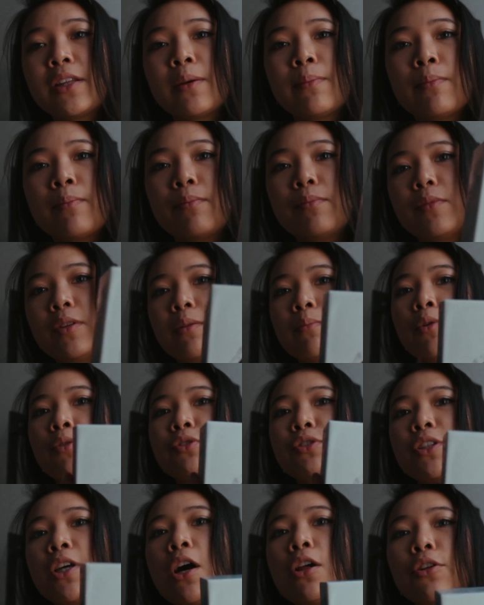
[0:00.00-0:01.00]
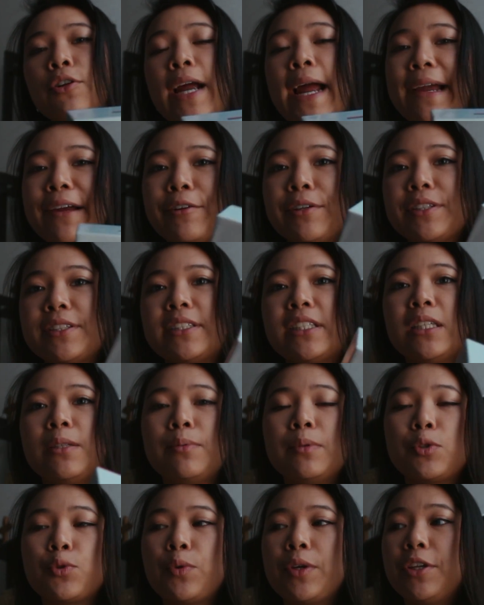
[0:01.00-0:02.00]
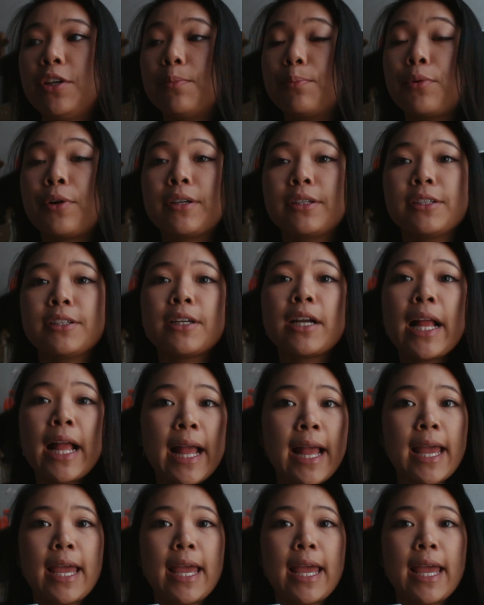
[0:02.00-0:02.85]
the most color accuracy between your printer